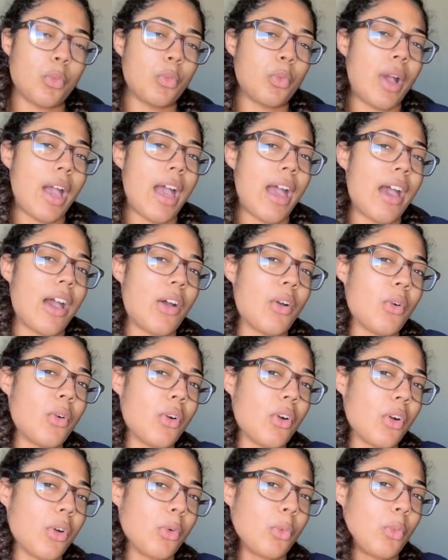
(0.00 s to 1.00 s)
How
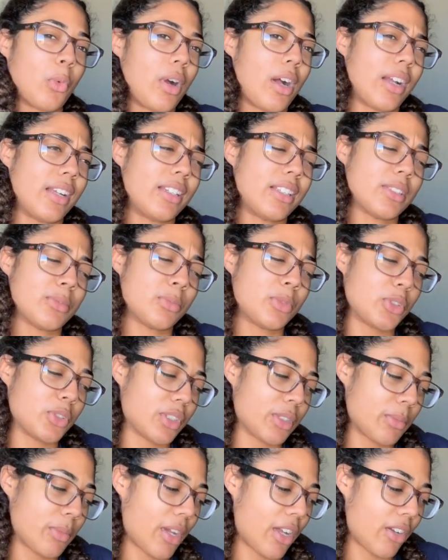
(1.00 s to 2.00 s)
or why does
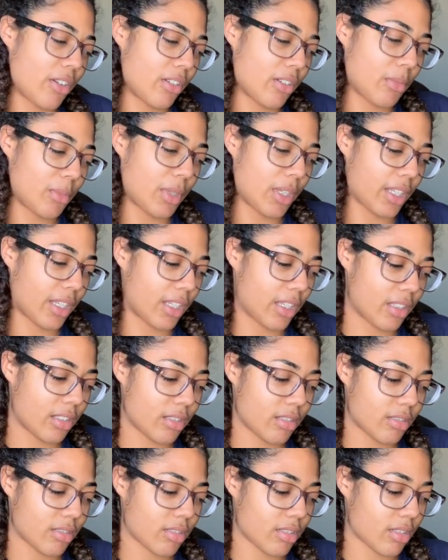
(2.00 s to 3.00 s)
music matter to me, I
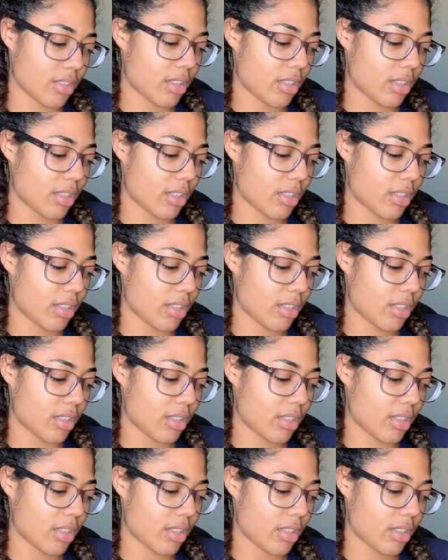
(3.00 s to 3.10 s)
guess?